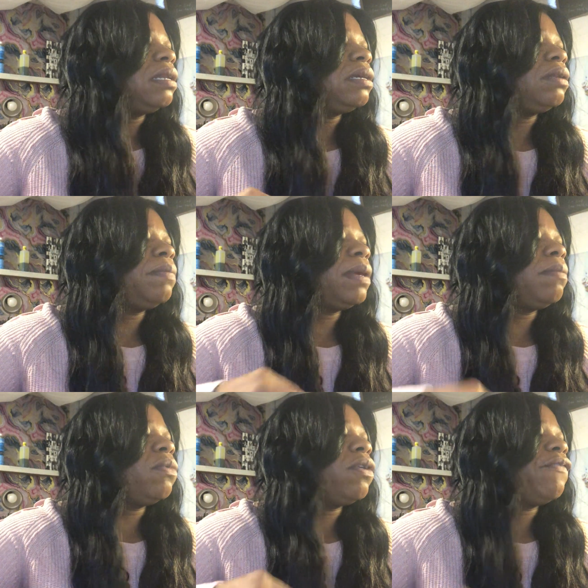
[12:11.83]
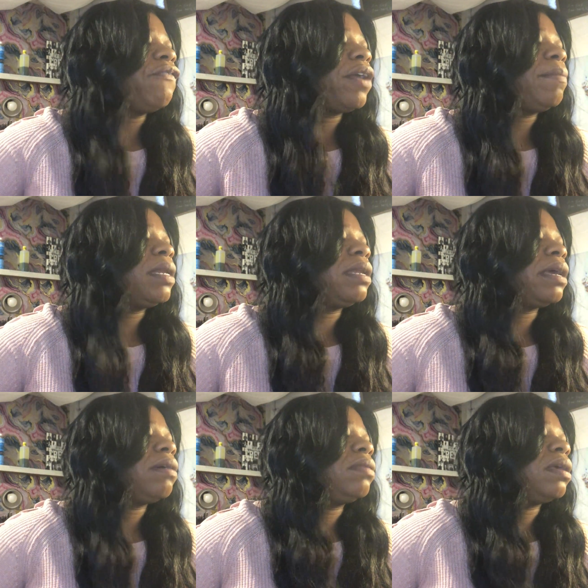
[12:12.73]
a little bit more framing
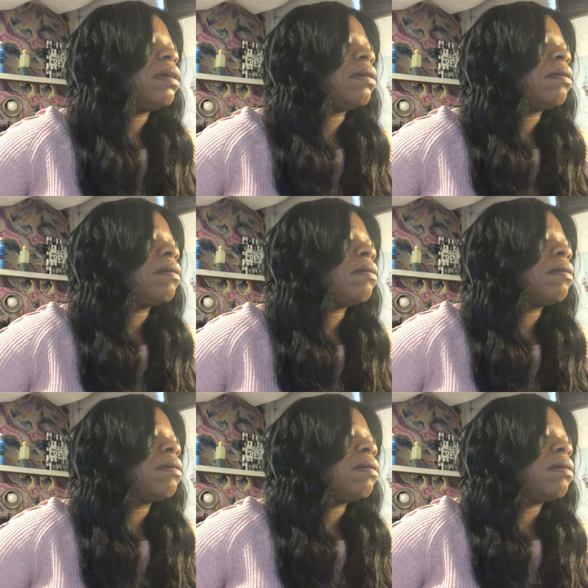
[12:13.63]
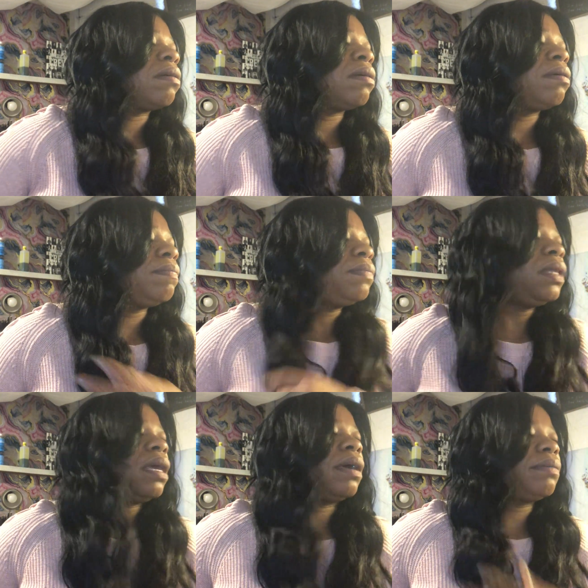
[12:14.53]
down there.
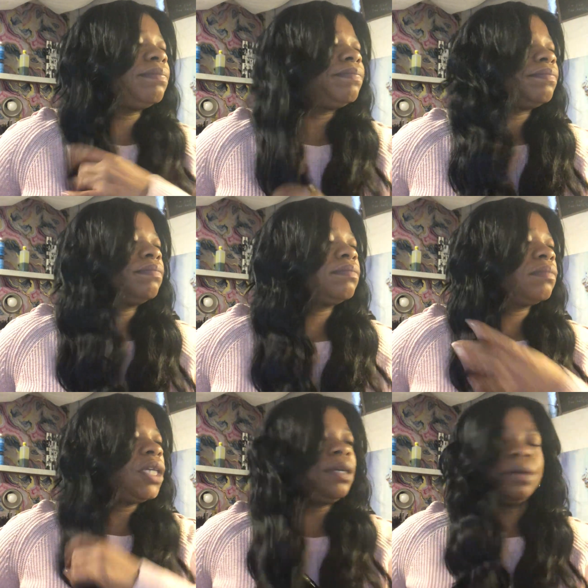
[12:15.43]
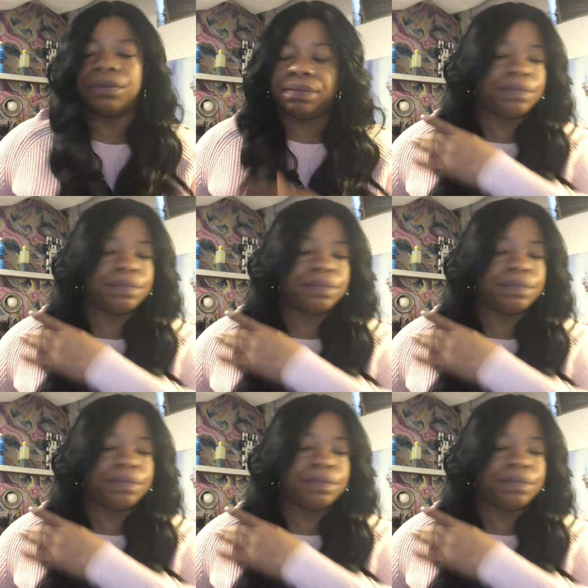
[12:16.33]
Yeah, cute.